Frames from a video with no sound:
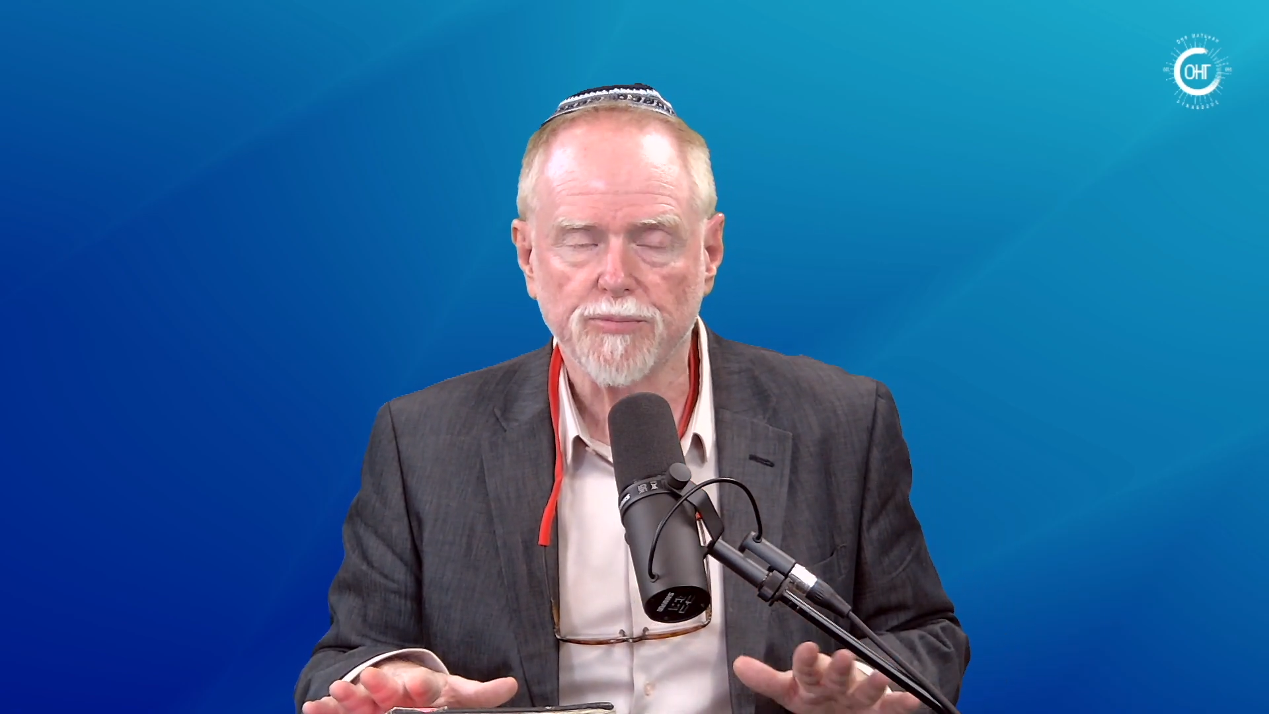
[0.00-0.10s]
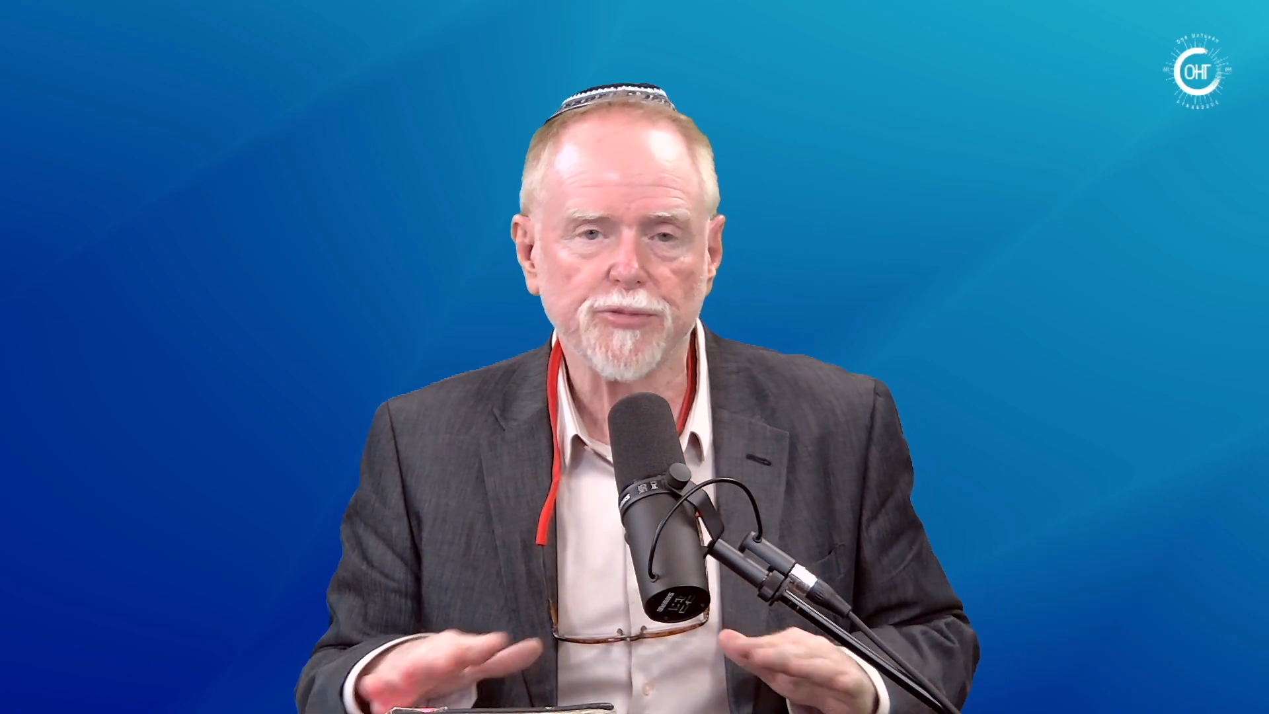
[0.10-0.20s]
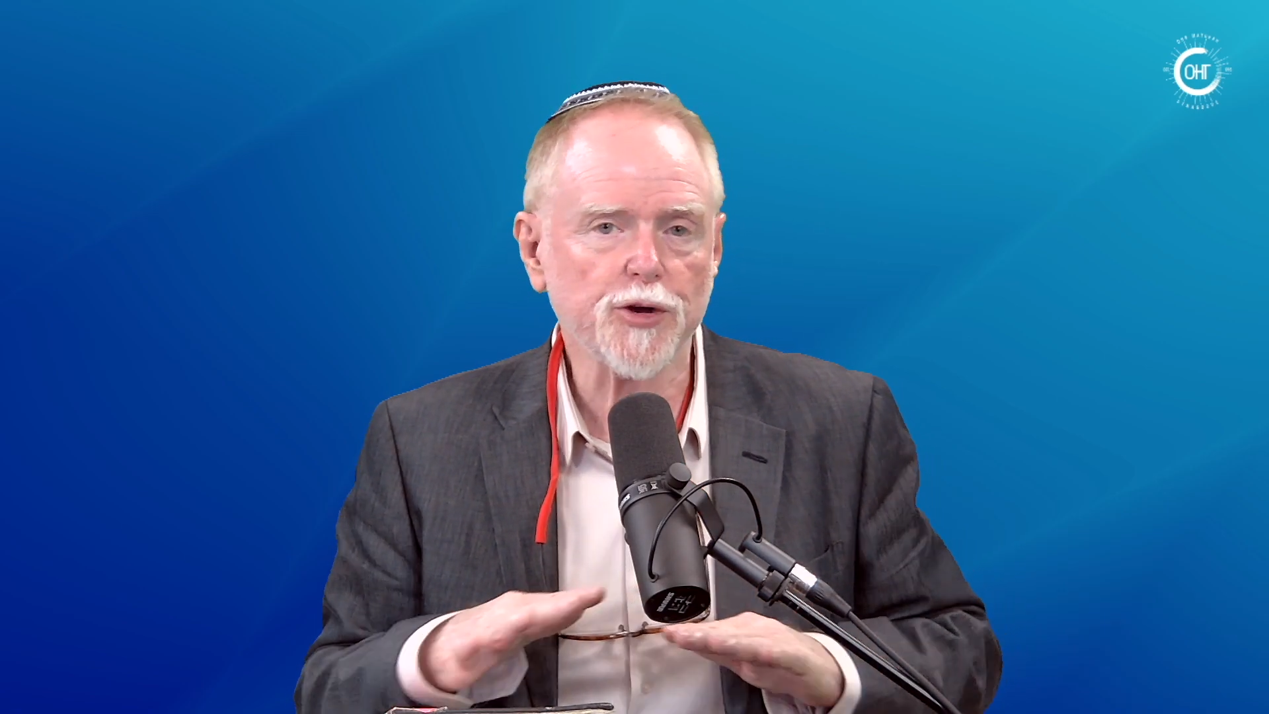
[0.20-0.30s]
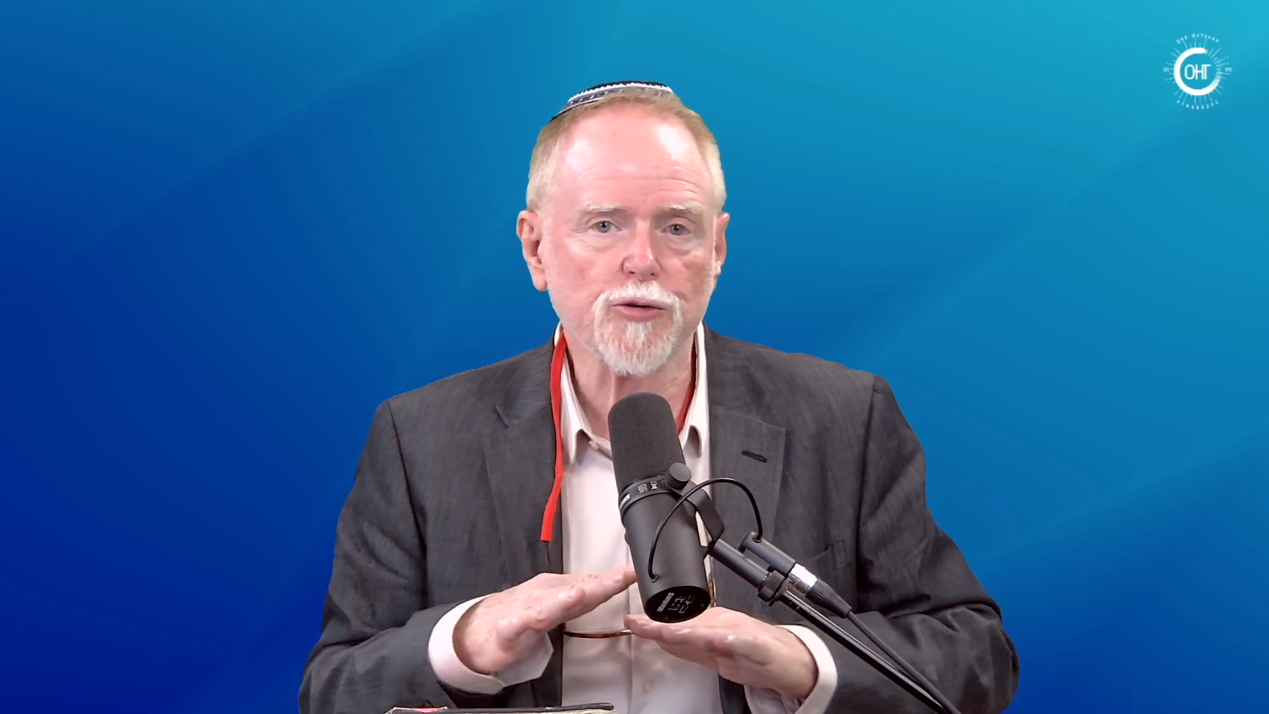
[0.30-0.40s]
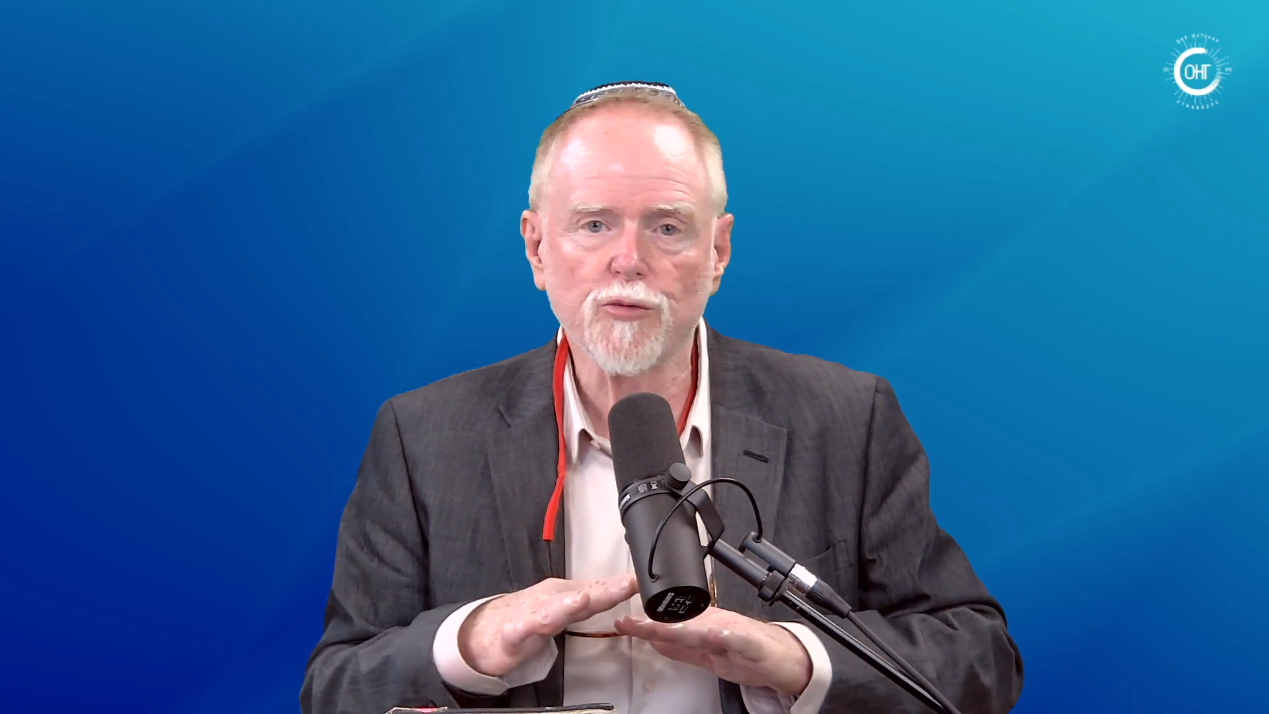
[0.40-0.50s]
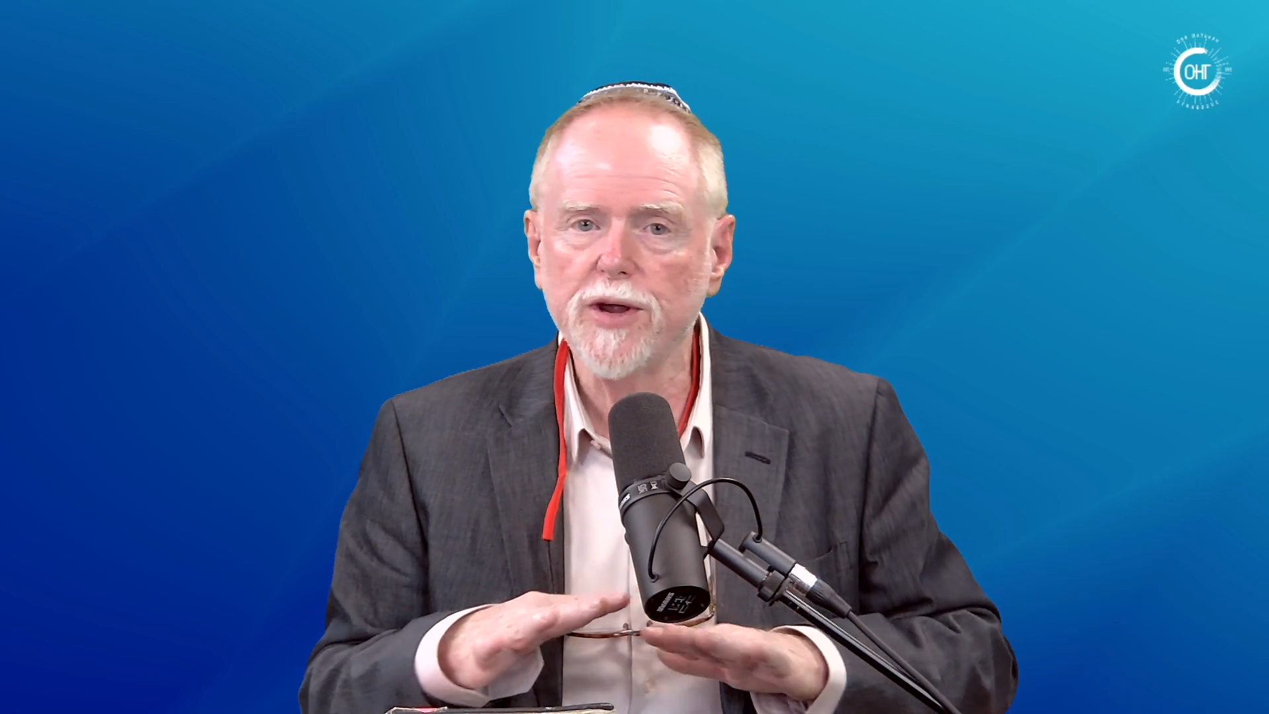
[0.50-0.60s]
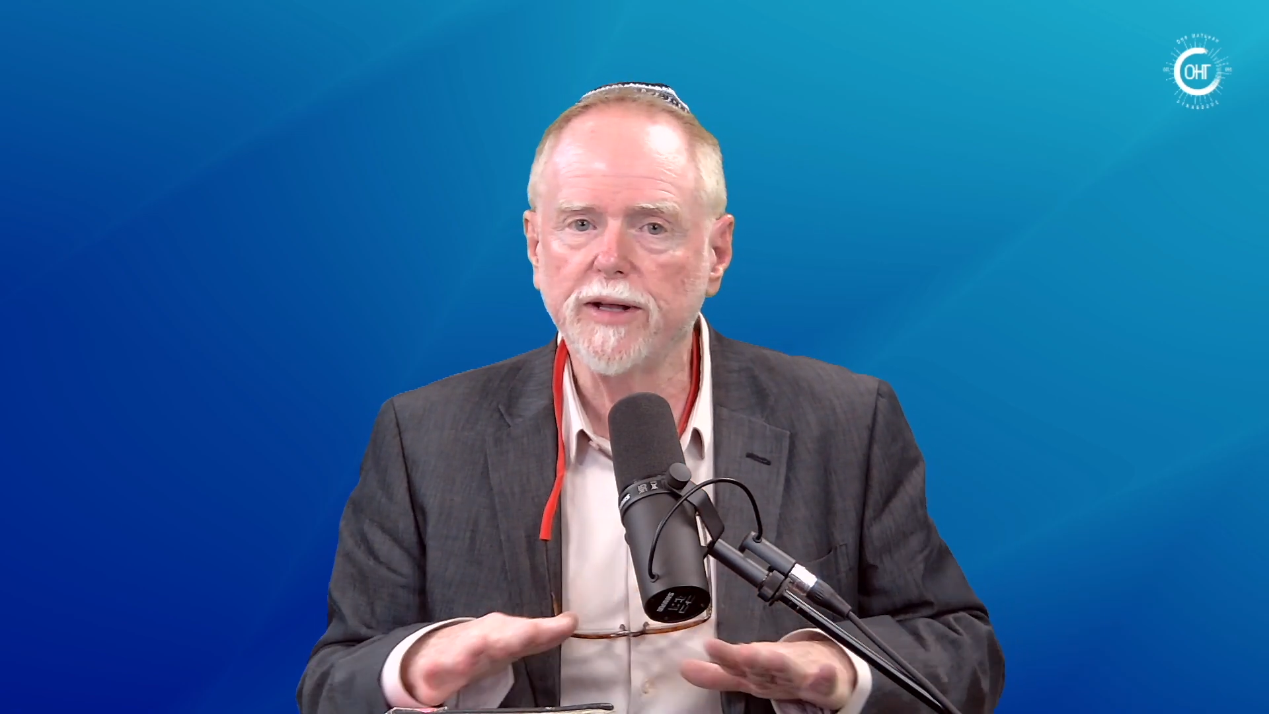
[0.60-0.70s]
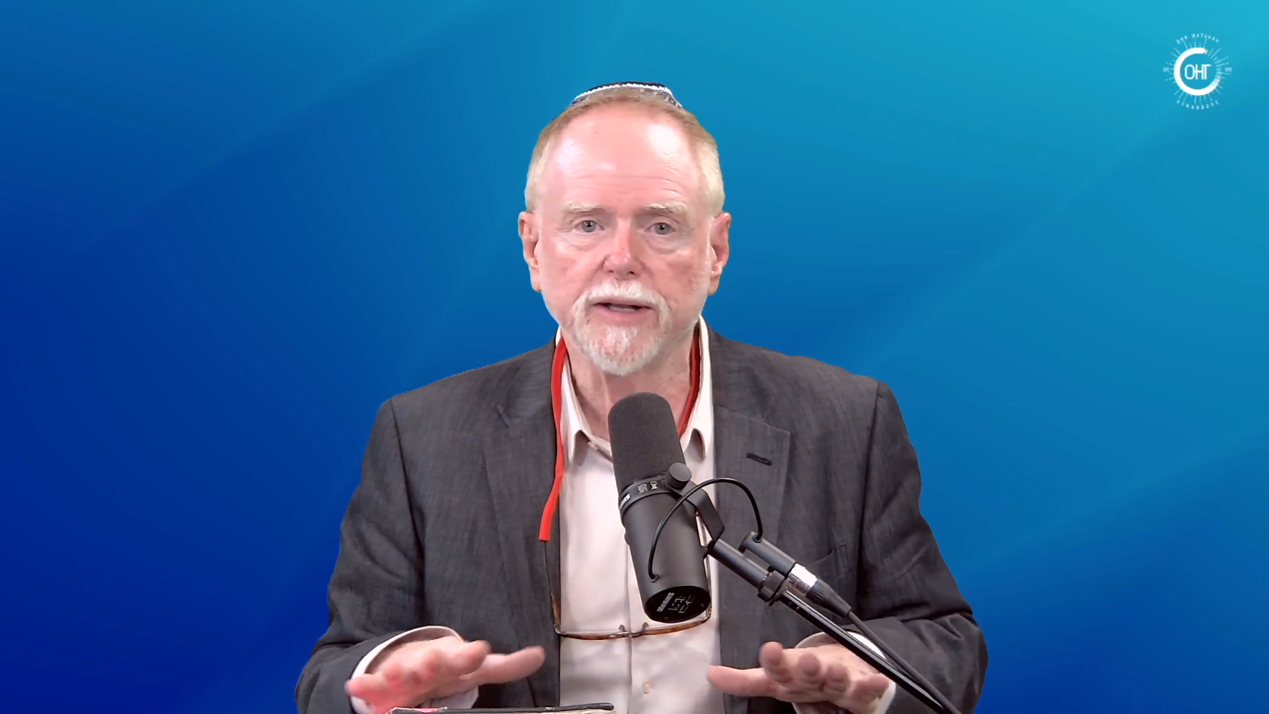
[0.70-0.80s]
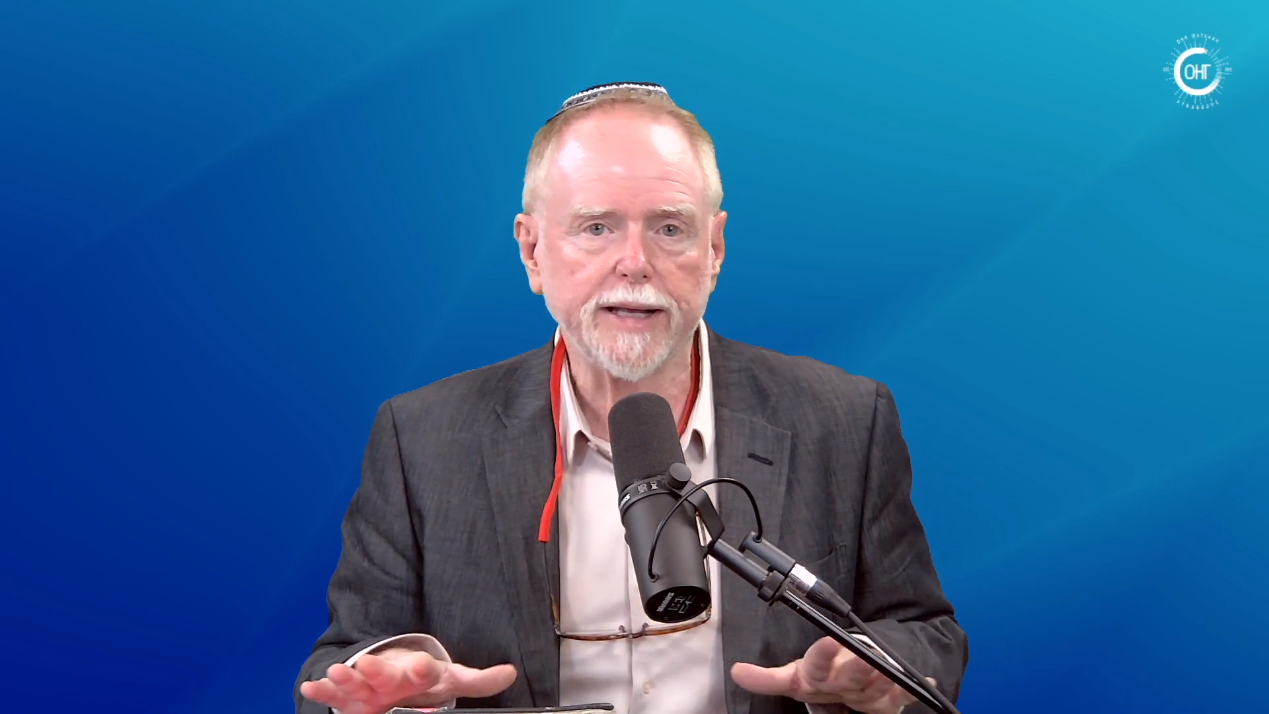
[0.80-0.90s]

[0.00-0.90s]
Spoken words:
There really